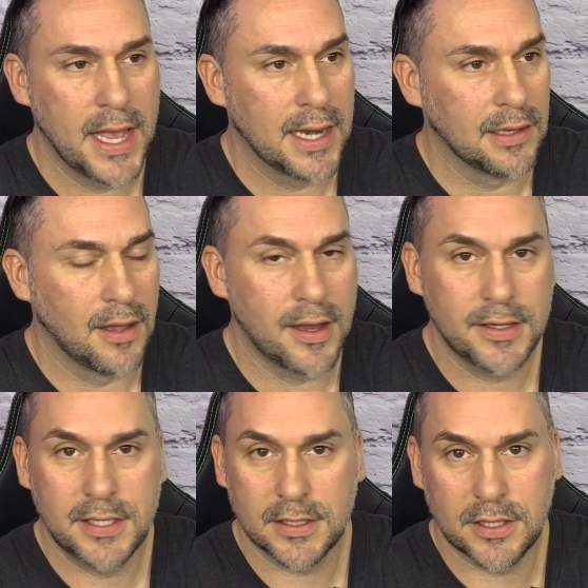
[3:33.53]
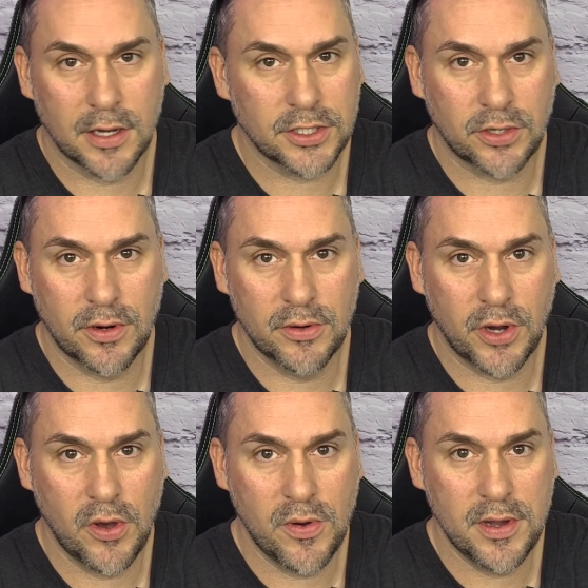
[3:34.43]
But we had a lot of
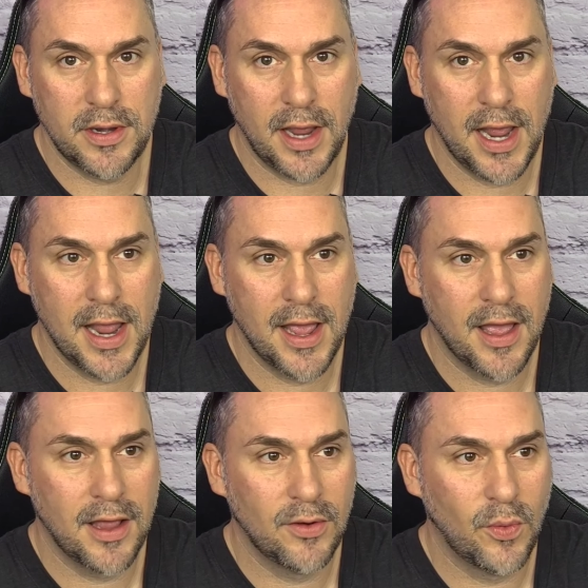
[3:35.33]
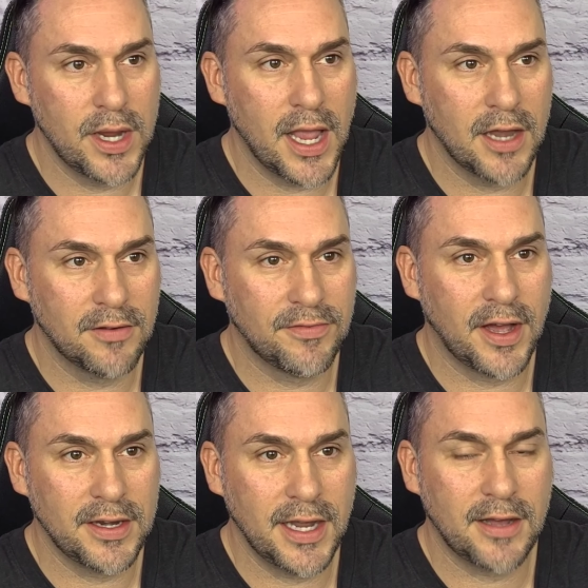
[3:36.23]
testosterone going, and we had to
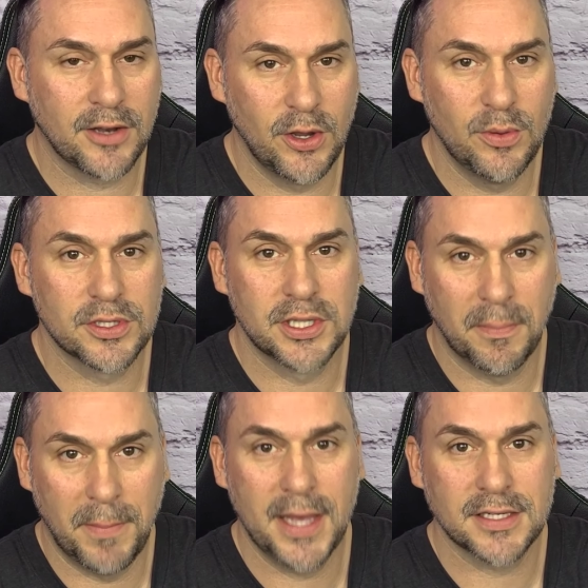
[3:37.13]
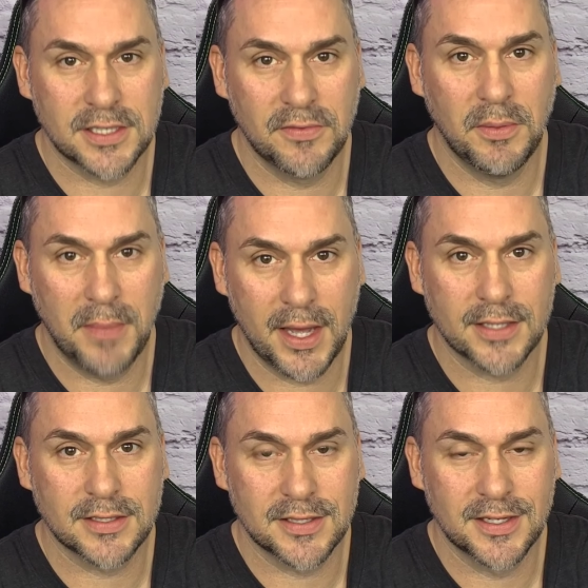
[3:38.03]
find out who was the best of the
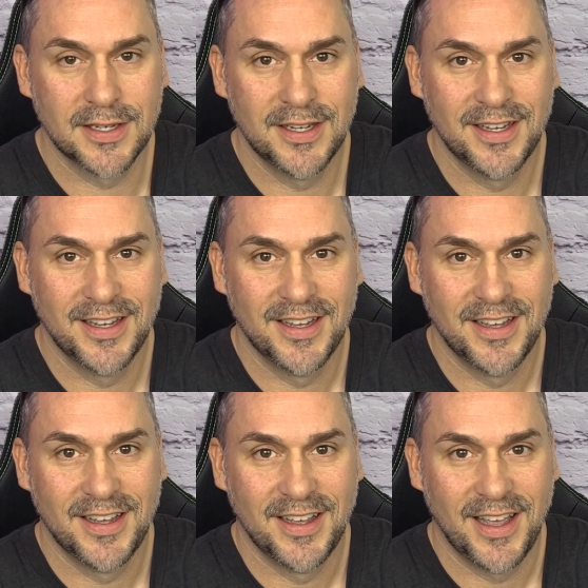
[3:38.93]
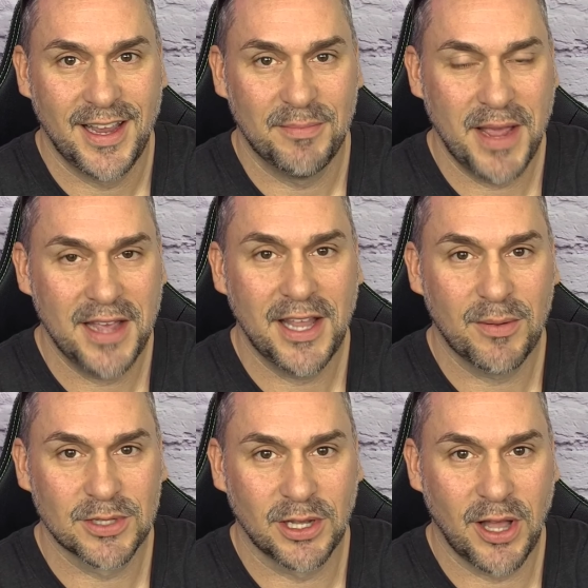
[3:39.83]
best. And
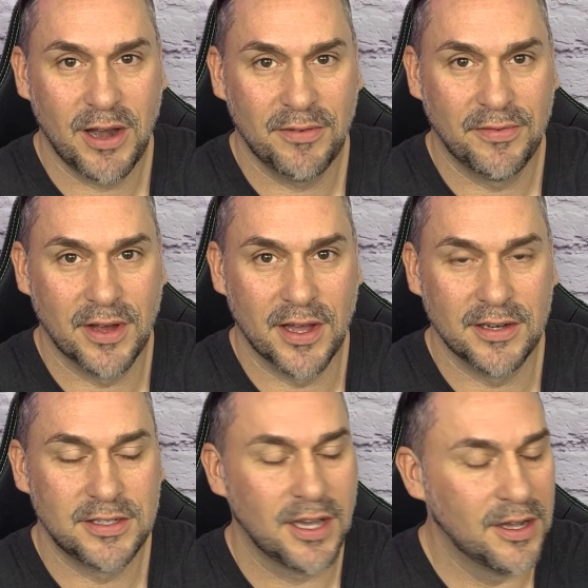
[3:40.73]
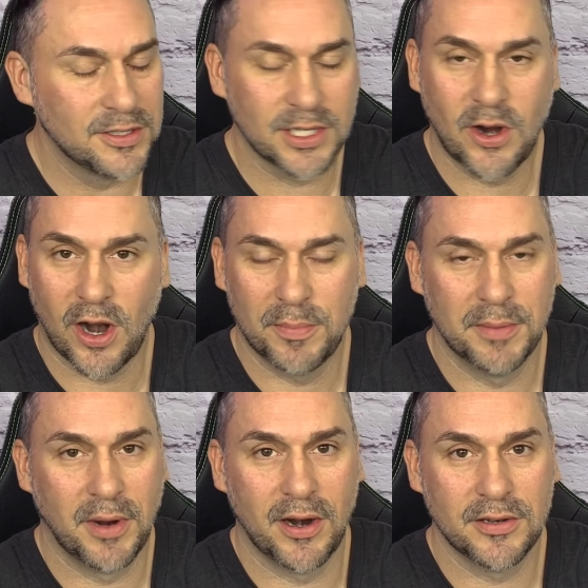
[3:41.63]
man, that was a lot of fun. Tons of
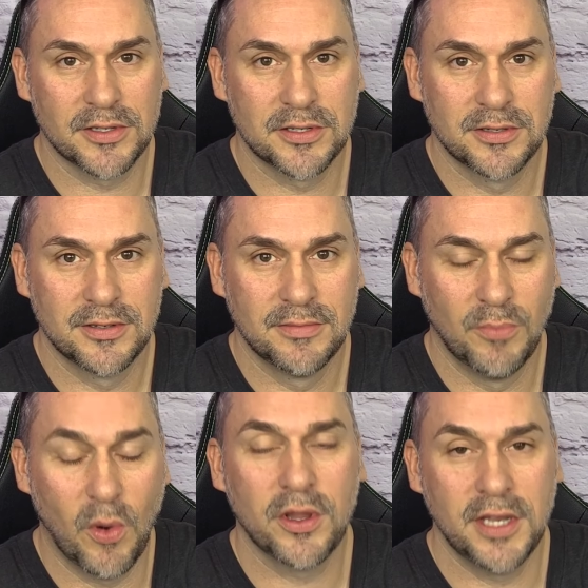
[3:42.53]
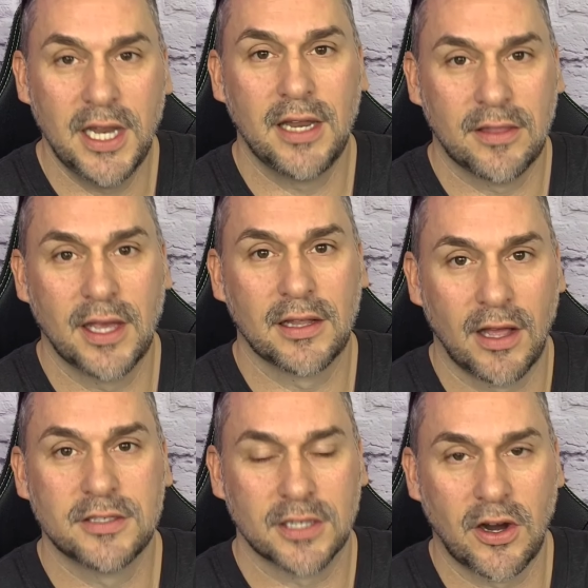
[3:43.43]
carpet burns. More than
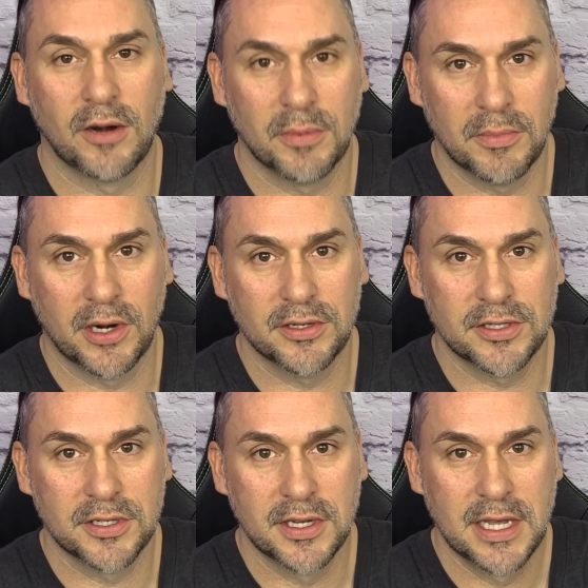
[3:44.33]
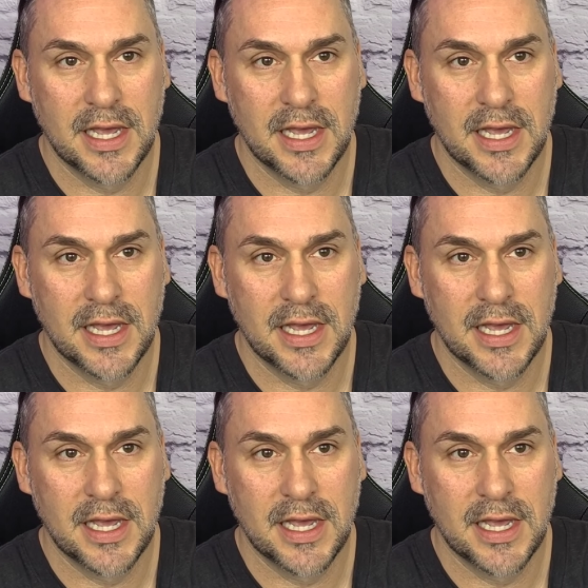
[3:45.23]
anything, lots of carpet burns.